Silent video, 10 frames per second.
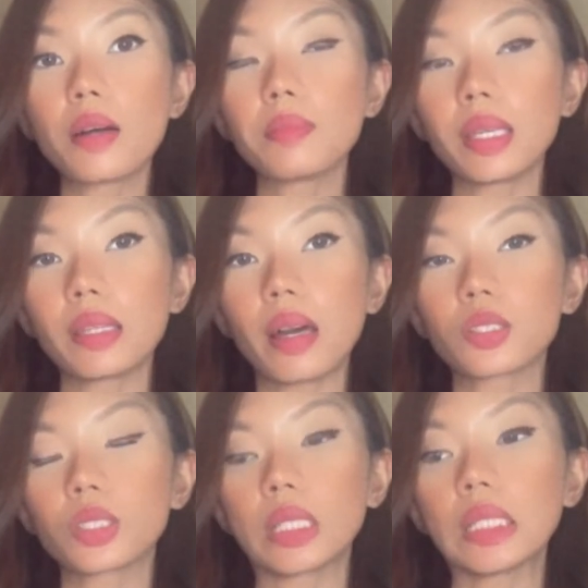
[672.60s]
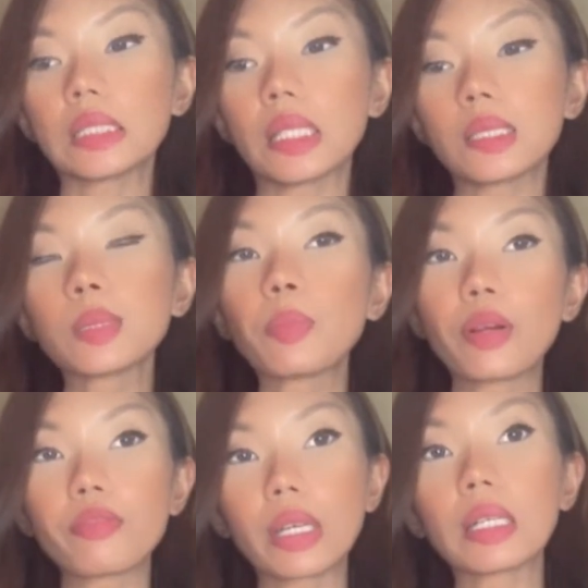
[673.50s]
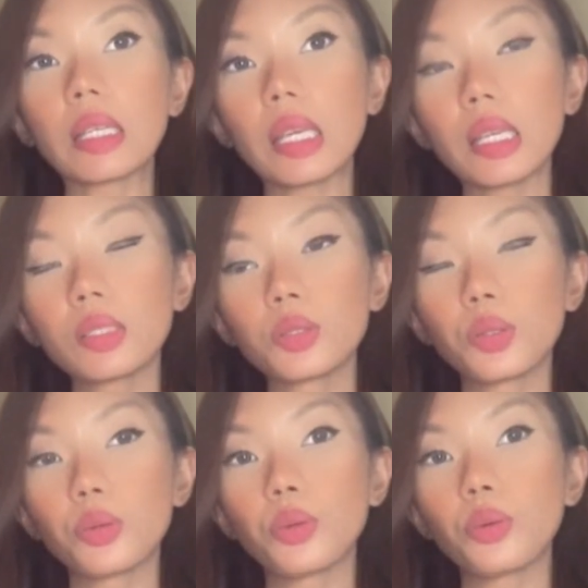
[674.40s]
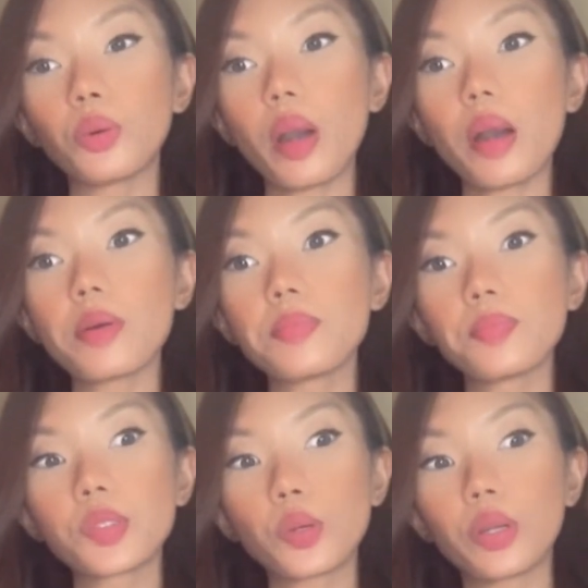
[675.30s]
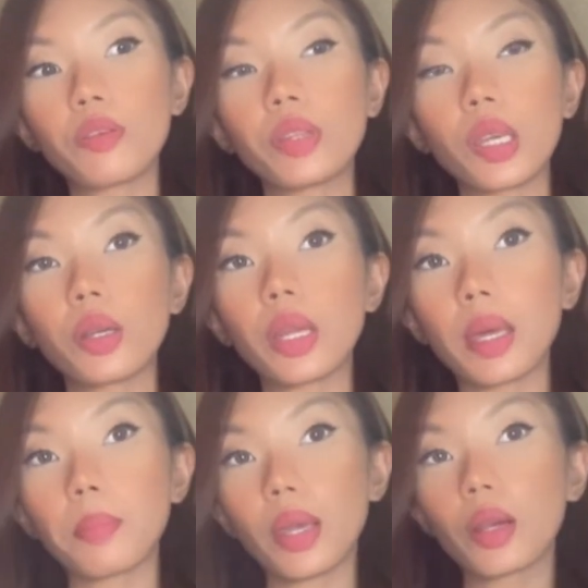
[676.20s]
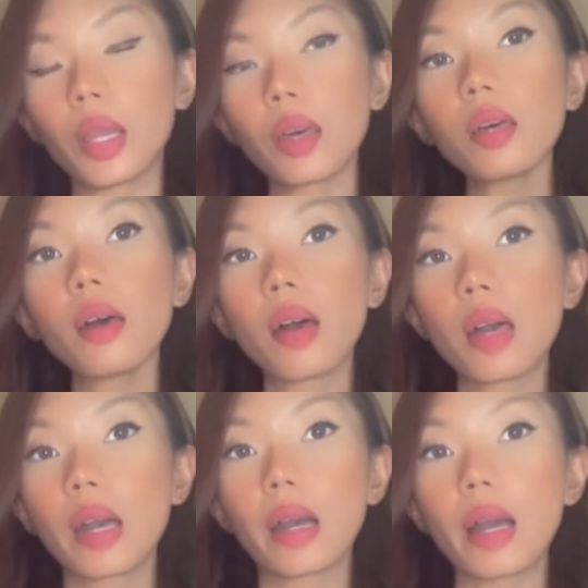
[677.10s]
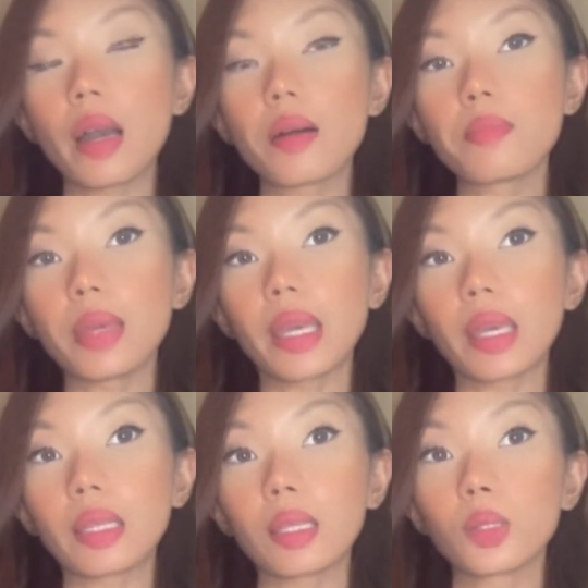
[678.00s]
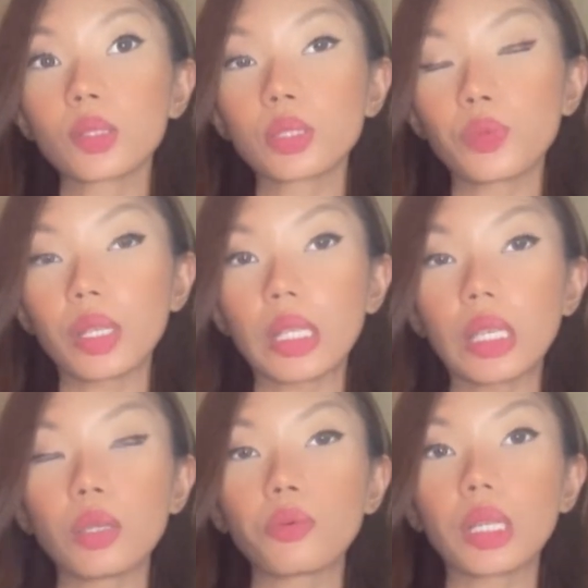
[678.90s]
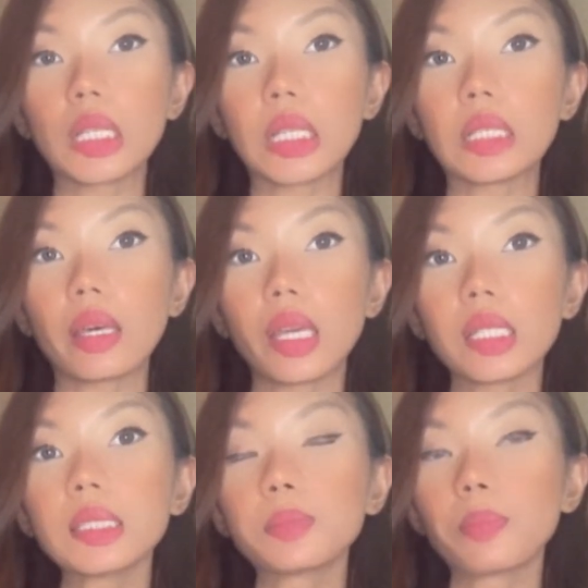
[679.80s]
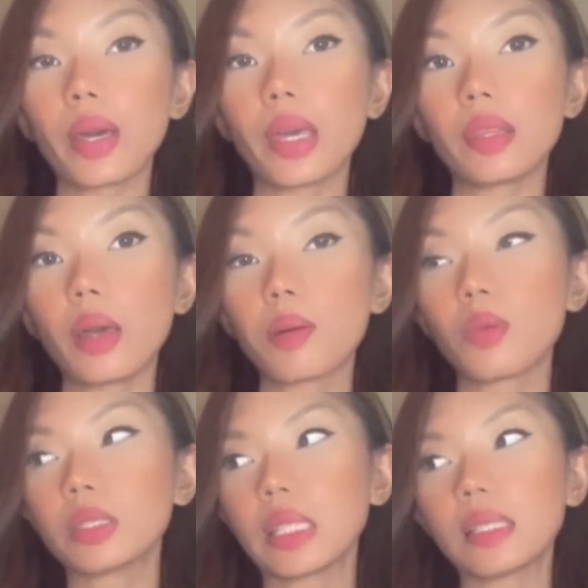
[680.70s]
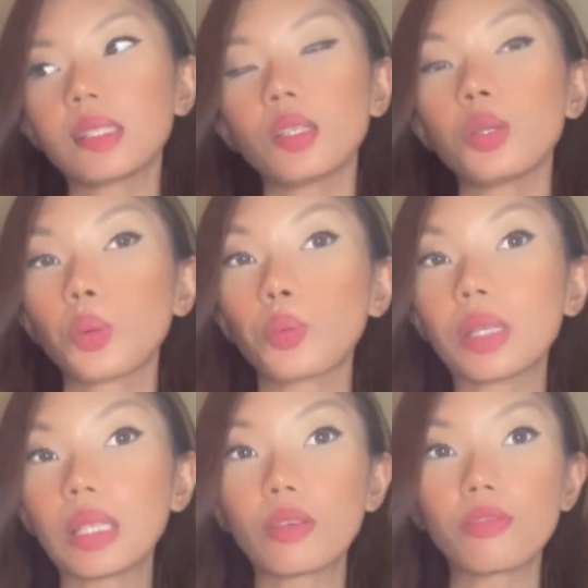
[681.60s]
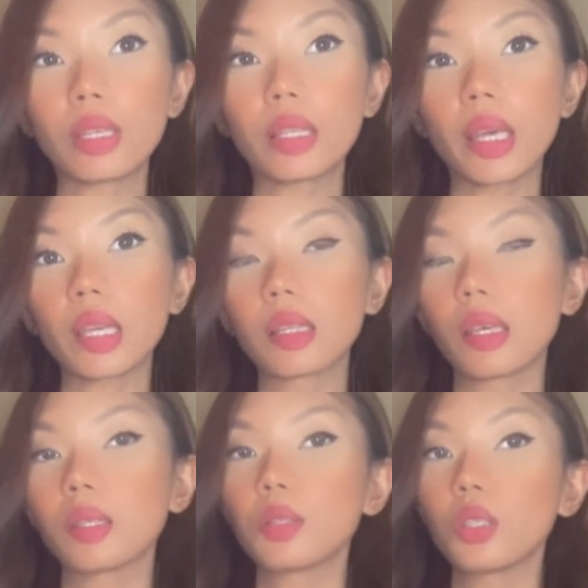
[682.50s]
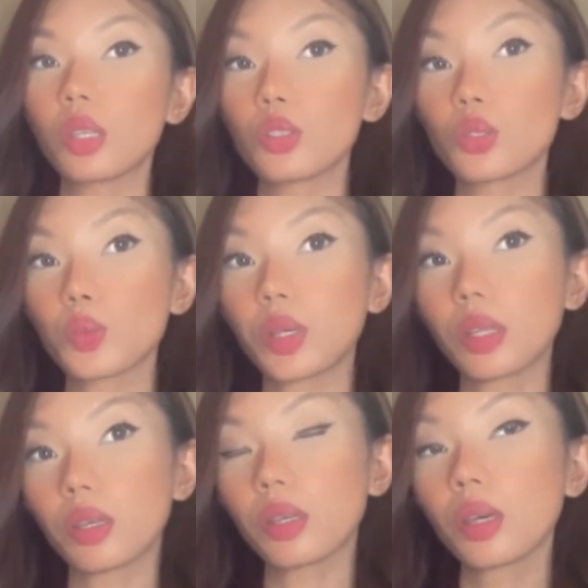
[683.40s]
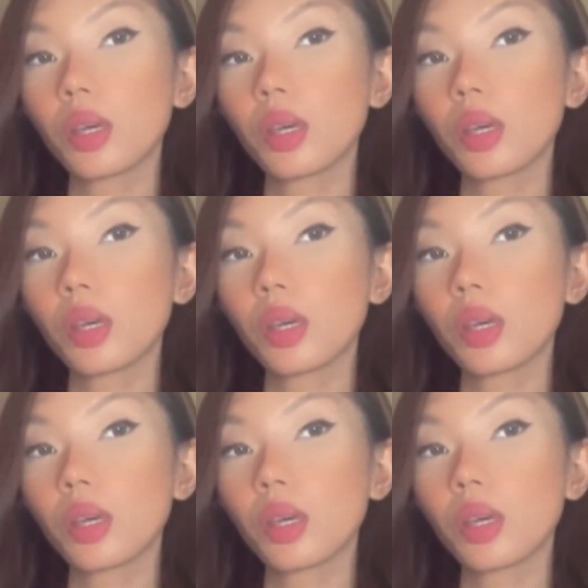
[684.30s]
it actually sits perfectly through sort of like your hip area. And it looks really nice. But on days that you don't really feel like that, you can just want to